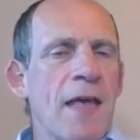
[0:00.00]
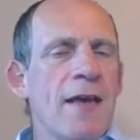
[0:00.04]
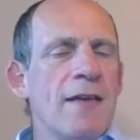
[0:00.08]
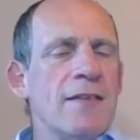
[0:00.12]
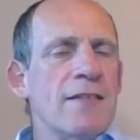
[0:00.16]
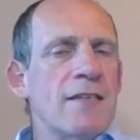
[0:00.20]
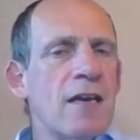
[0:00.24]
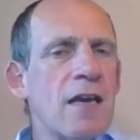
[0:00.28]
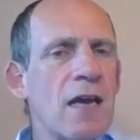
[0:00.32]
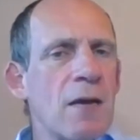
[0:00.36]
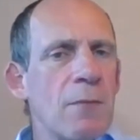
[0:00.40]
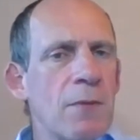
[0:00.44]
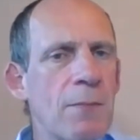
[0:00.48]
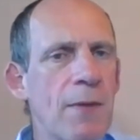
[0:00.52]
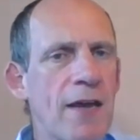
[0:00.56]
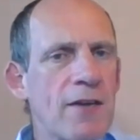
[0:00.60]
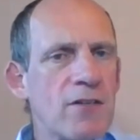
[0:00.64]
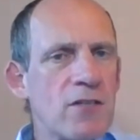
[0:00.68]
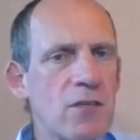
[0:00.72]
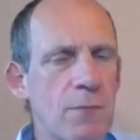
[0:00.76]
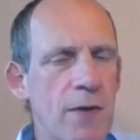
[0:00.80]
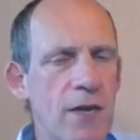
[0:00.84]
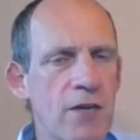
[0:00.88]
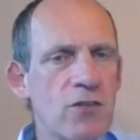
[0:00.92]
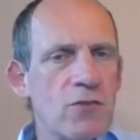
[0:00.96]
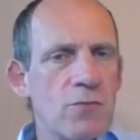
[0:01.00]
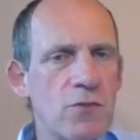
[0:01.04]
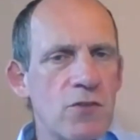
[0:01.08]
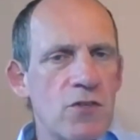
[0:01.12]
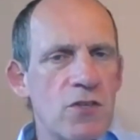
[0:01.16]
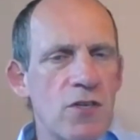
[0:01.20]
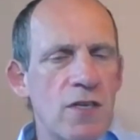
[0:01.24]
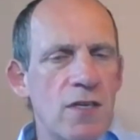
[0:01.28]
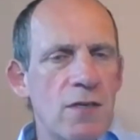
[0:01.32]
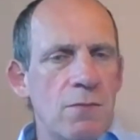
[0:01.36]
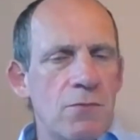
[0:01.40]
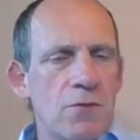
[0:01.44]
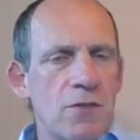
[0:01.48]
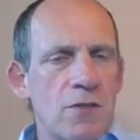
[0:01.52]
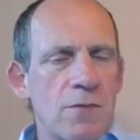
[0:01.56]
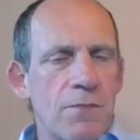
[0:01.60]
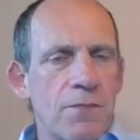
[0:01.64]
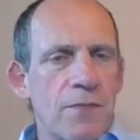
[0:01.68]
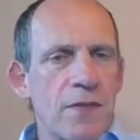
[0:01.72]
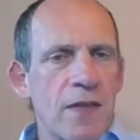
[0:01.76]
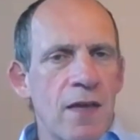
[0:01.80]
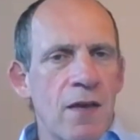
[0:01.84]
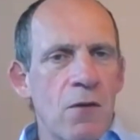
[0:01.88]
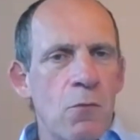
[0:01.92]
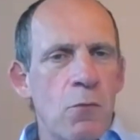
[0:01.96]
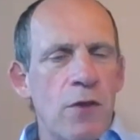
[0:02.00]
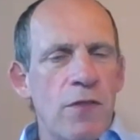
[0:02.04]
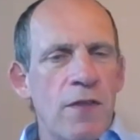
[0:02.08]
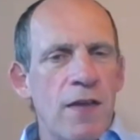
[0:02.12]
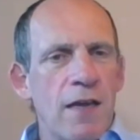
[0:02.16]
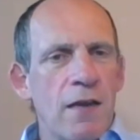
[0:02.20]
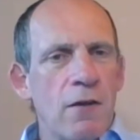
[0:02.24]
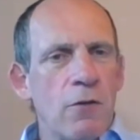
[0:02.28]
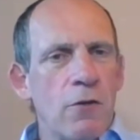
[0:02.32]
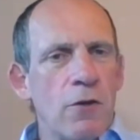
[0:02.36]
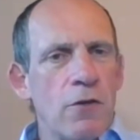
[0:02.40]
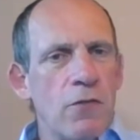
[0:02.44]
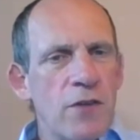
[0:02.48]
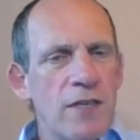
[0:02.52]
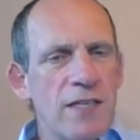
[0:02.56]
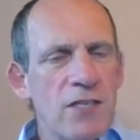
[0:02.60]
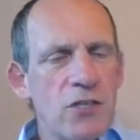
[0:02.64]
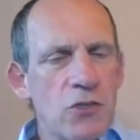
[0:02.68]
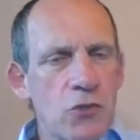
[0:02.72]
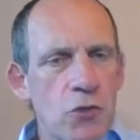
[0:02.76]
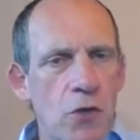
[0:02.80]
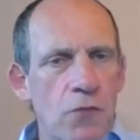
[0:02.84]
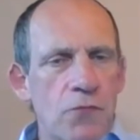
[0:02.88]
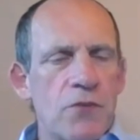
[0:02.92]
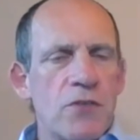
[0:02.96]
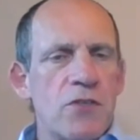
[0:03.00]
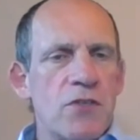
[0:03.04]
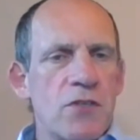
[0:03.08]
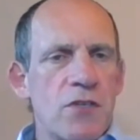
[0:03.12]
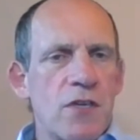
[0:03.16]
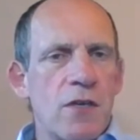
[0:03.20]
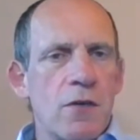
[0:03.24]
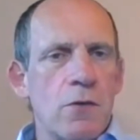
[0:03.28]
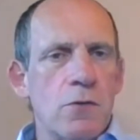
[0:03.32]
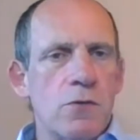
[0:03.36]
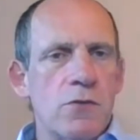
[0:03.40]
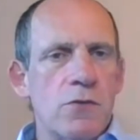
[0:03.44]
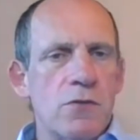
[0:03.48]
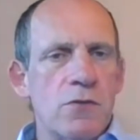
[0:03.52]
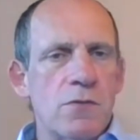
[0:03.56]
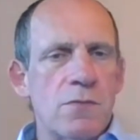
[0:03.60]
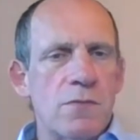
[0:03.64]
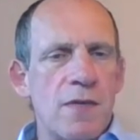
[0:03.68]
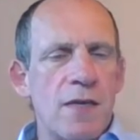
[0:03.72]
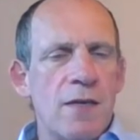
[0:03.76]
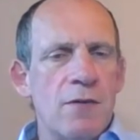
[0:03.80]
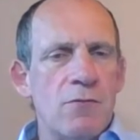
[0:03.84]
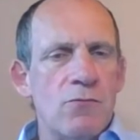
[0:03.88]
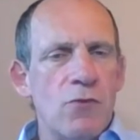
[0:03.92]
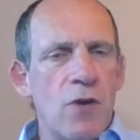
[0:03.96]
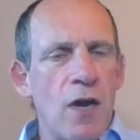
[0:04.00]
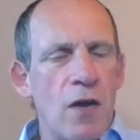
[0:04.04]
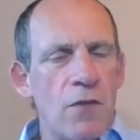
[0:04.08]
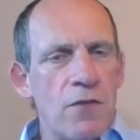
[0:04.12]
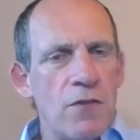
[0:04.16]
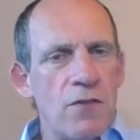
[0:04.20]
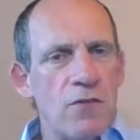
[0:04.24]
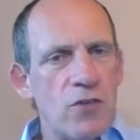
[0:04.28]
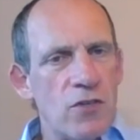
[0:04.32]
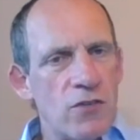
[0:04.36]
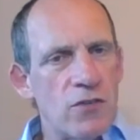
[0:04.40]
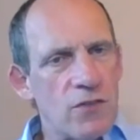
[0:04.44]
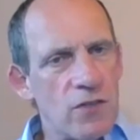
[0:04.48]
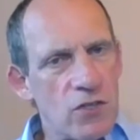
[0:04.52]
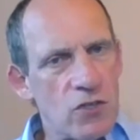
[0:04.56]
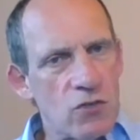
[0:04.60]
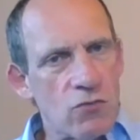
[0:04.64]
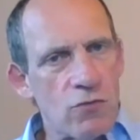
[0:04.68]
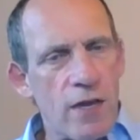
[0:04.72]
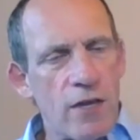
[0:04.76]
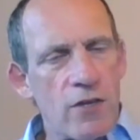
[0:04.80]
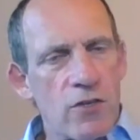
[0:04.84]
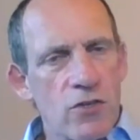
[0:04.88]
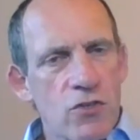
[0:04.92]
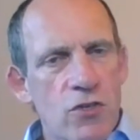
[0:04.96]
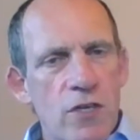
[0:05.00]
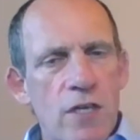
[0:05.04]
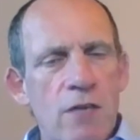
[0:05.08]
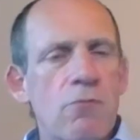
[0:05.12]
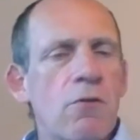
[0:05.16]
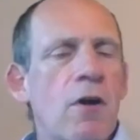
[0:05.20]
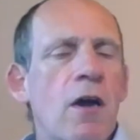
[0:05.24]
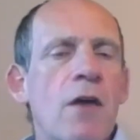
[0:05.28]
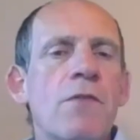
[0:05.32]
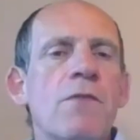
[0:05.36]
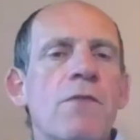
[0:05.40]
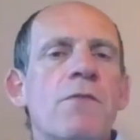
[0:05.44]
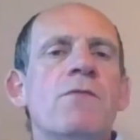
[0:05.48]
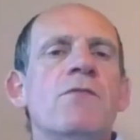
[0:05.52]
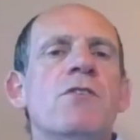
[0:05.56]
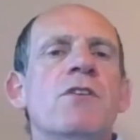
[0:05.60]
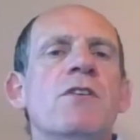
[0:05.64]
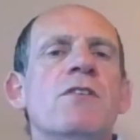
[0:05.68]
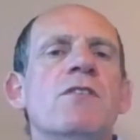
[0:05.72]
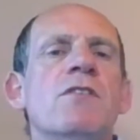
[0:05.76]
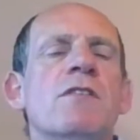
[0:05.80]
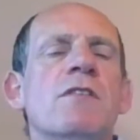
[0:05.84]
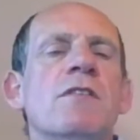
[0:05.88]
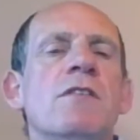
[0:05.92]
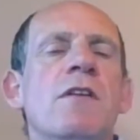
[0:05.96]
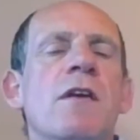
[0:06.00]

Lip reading: So coming back to management teams, we think a lot of these softer skills, rather than just the strategy, rather than just